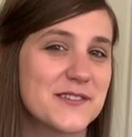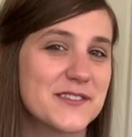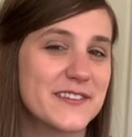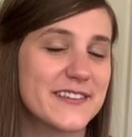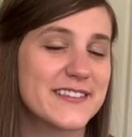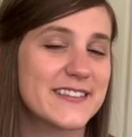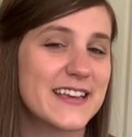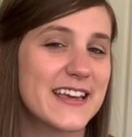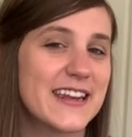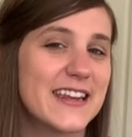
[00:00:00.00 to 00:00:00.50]
So
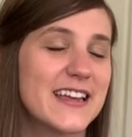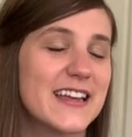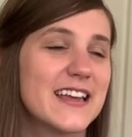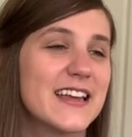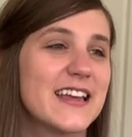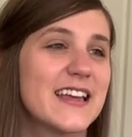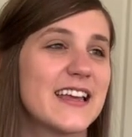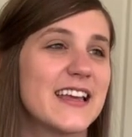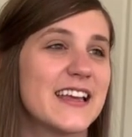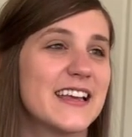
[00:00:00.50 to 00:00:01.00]
let's
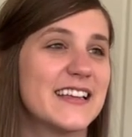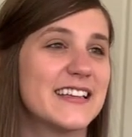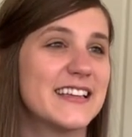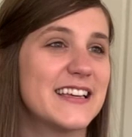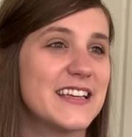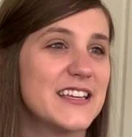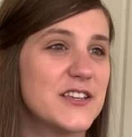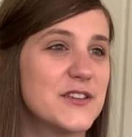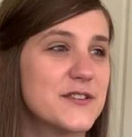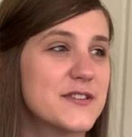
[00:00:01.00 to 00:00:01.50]
kind of
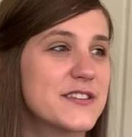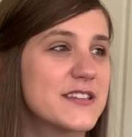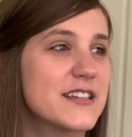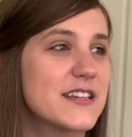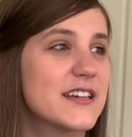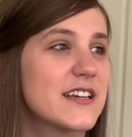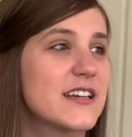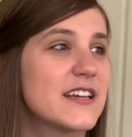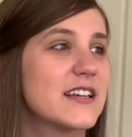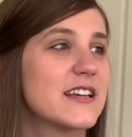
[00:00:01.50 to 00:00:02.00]
get used
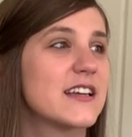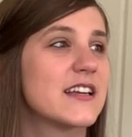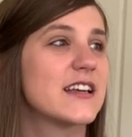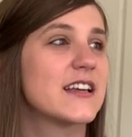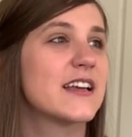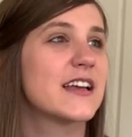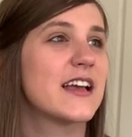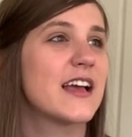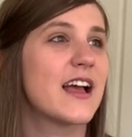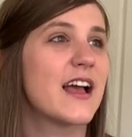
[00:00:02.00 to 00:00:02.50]

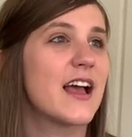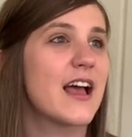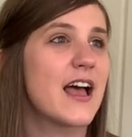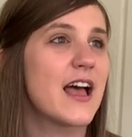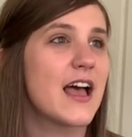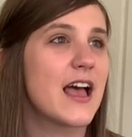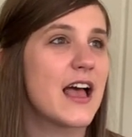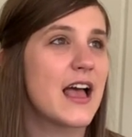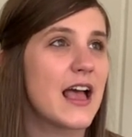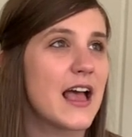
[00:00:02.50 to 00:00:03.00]

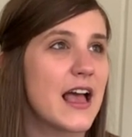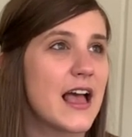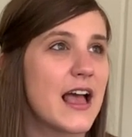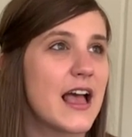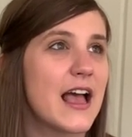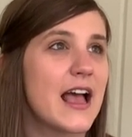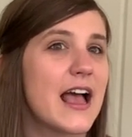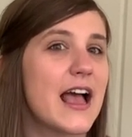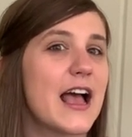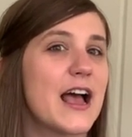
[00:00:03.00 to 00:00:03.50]
to
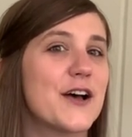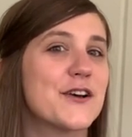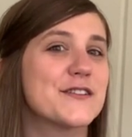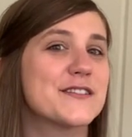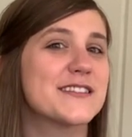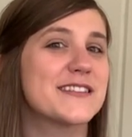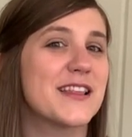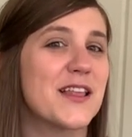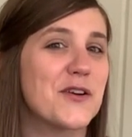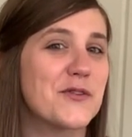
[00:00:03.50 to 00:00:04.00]
how
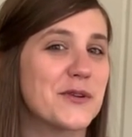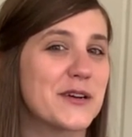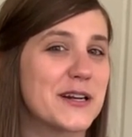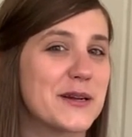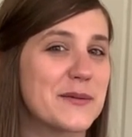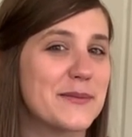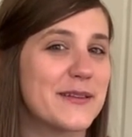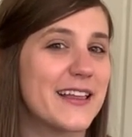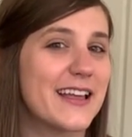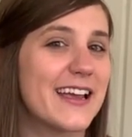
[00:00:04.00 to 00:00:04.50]
slow we're
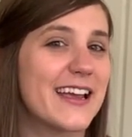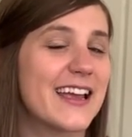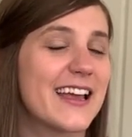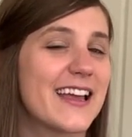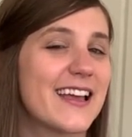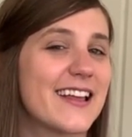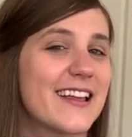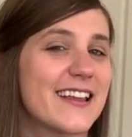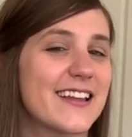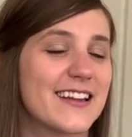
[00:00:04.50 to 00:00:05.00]
going to
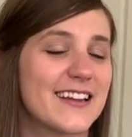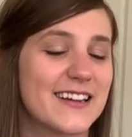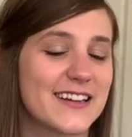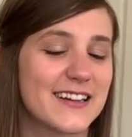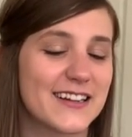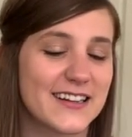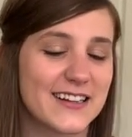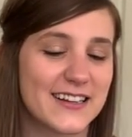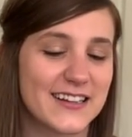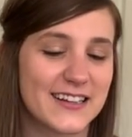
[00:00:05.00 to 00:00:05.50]

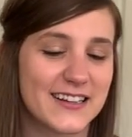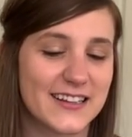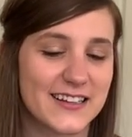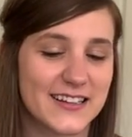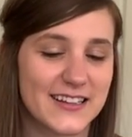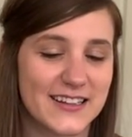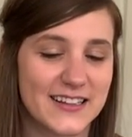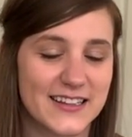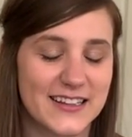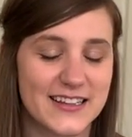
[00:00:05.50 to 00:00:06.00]

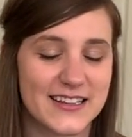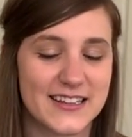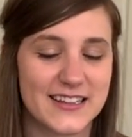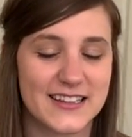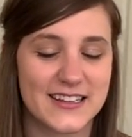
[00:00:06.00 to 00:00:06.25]
play.